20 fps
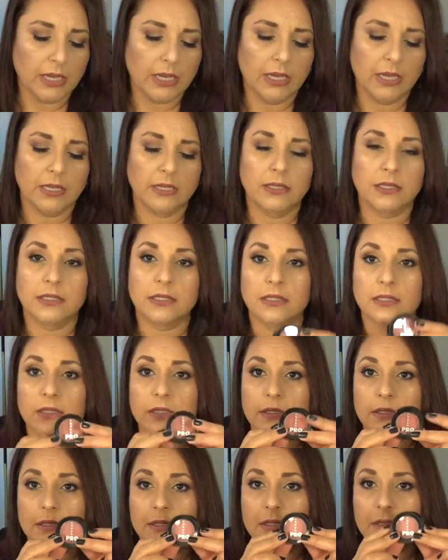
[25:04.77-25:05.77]
And this
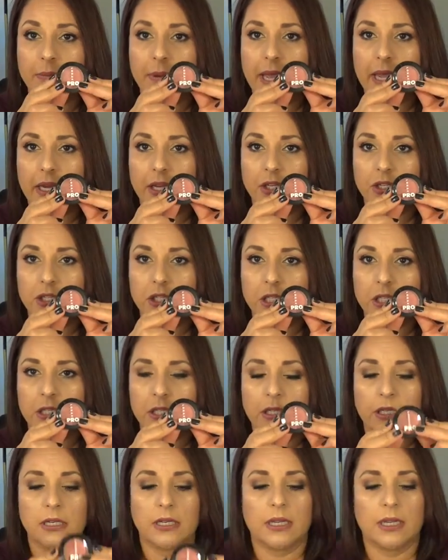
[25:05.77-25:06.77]
is the
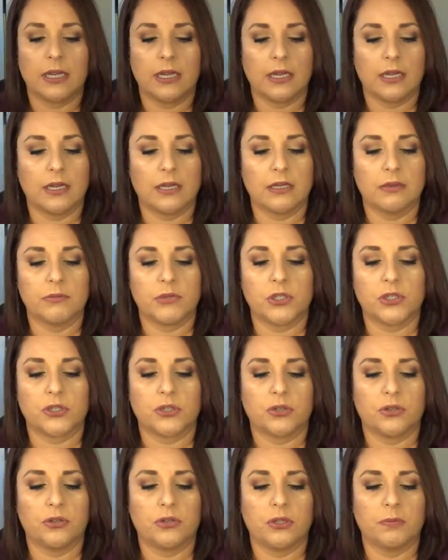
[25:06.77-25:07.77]
packaging, and let me
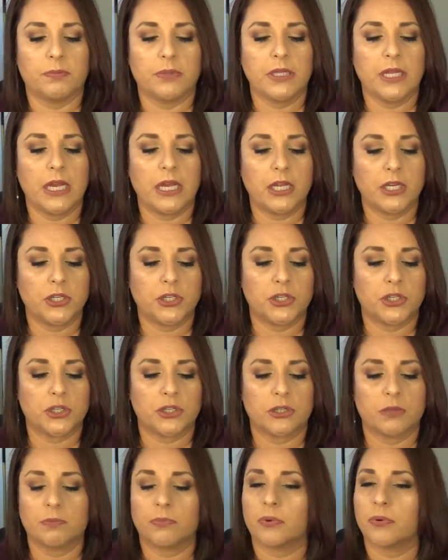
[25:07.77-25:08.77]
show you the
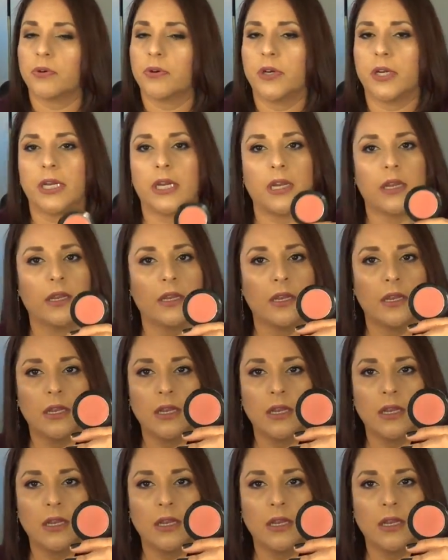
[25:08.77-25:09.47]
blush. Pretty.